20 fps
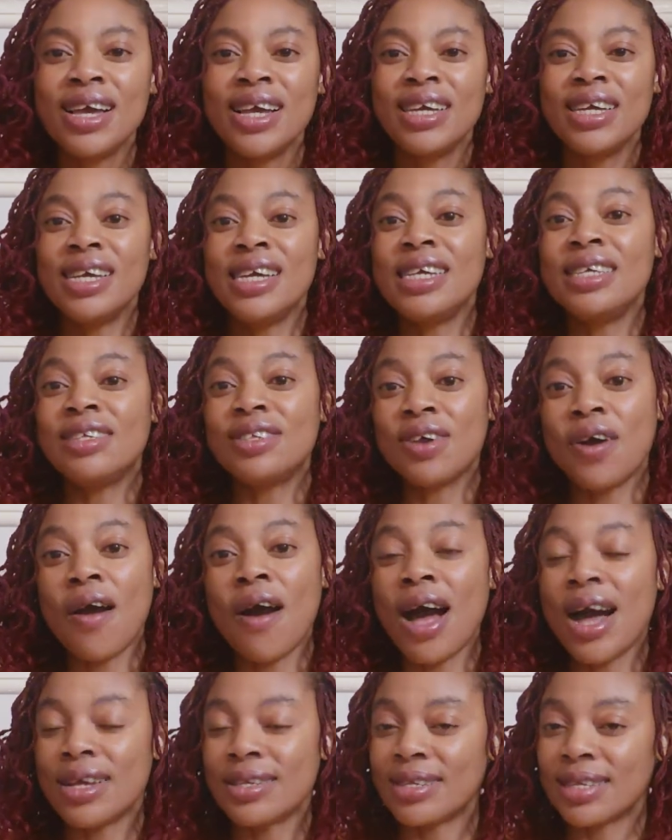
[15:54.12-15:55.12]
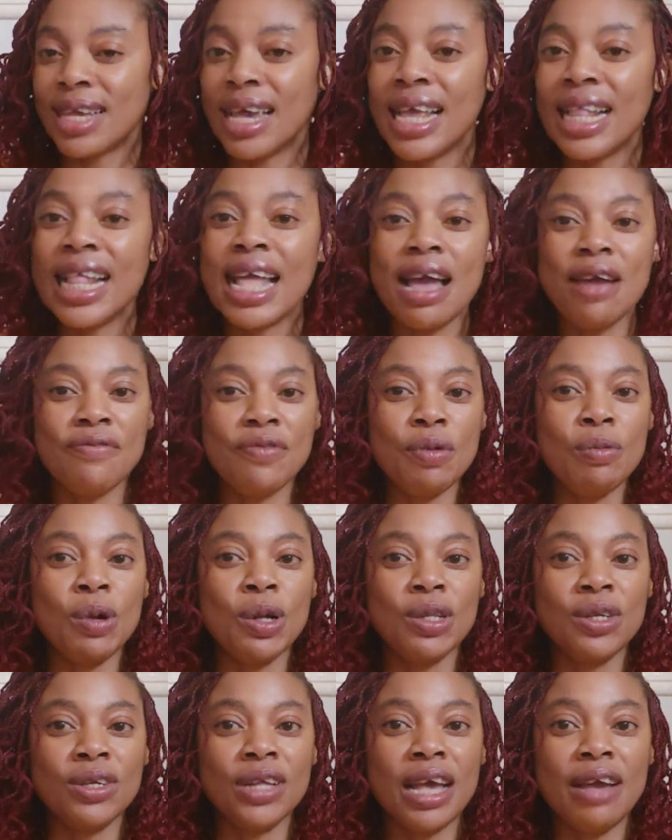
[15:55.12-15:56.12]
his or her skin.
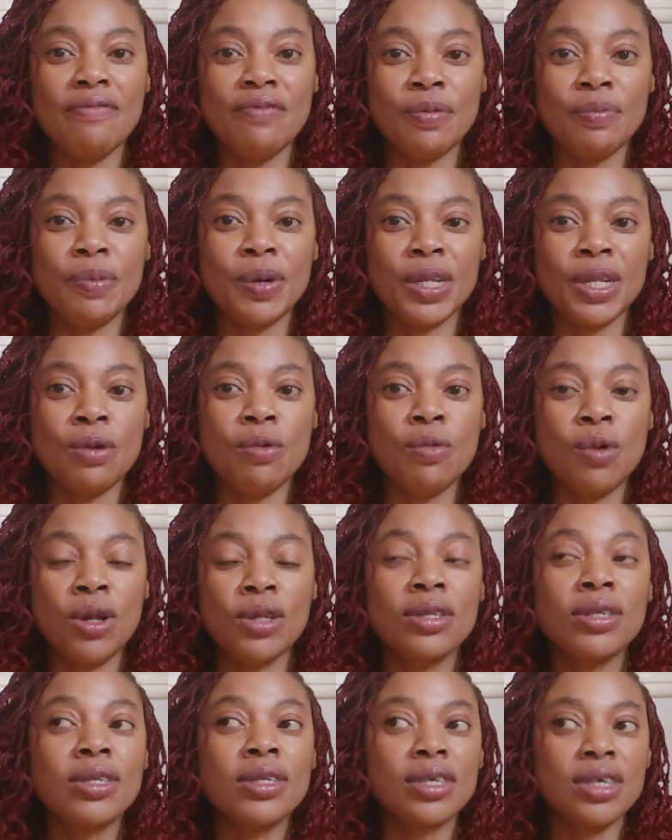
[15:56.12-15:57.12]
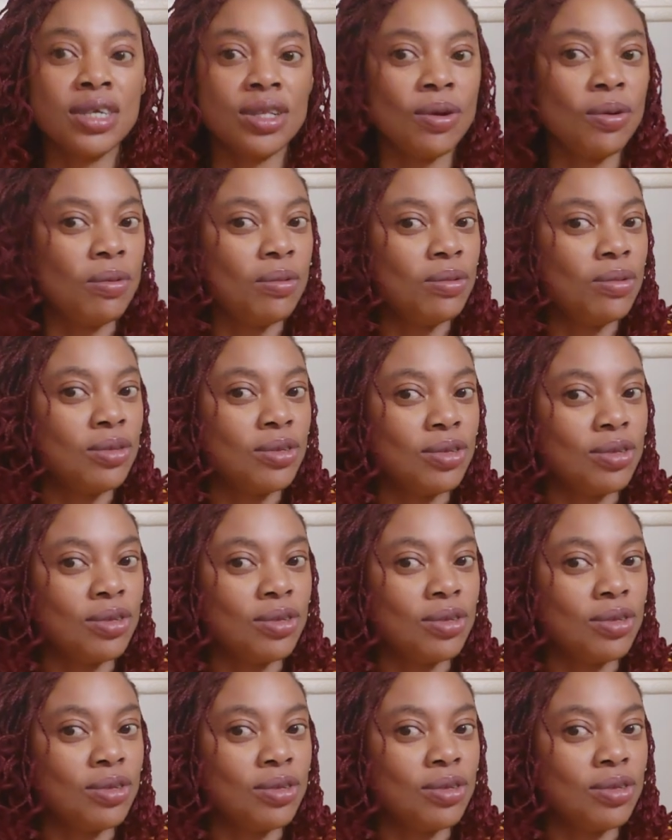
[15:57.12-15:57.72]
Everybody wants, you know,